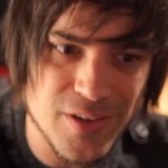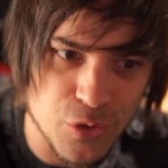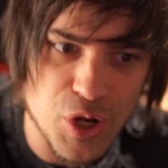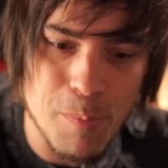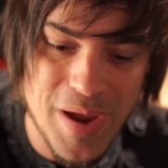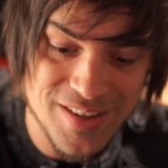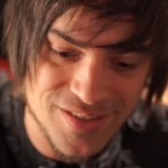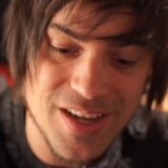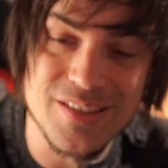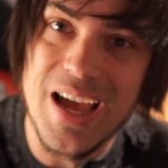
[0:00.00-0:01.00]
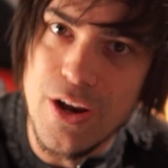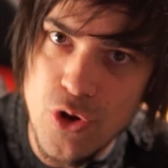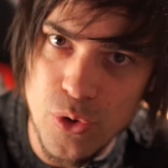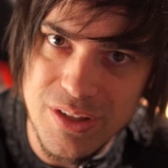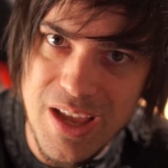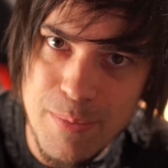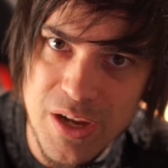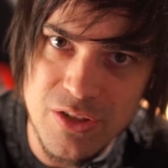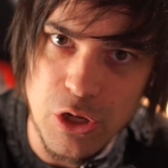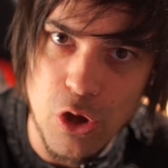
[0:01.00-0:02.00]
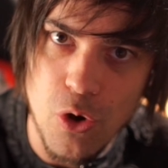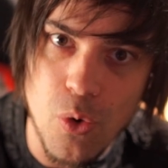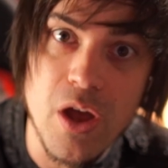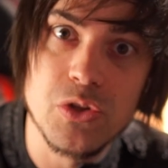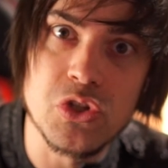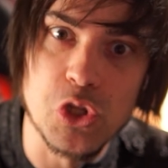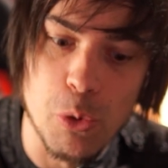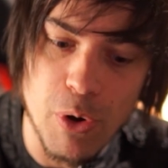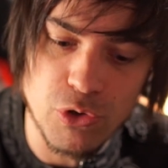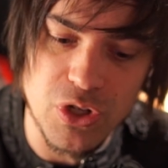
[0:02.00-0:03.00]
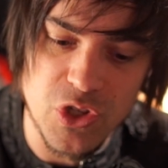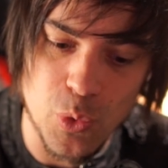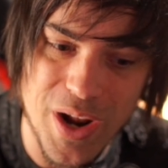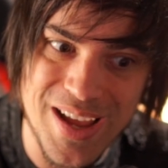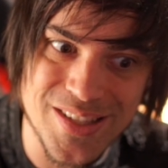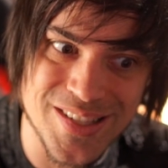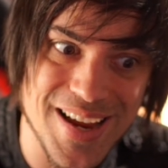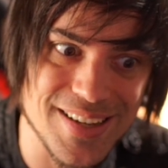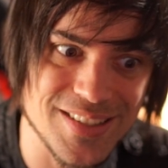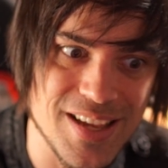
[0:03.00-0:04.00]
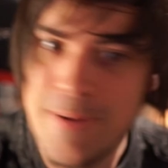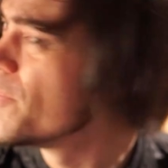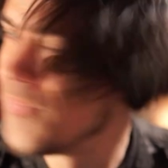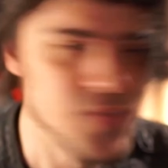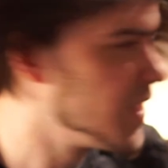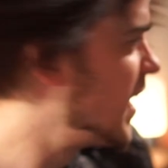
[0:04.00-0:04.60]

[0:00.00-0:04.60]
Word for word: So numpad six, I know that that makes it go slow motion. So when I hit six, and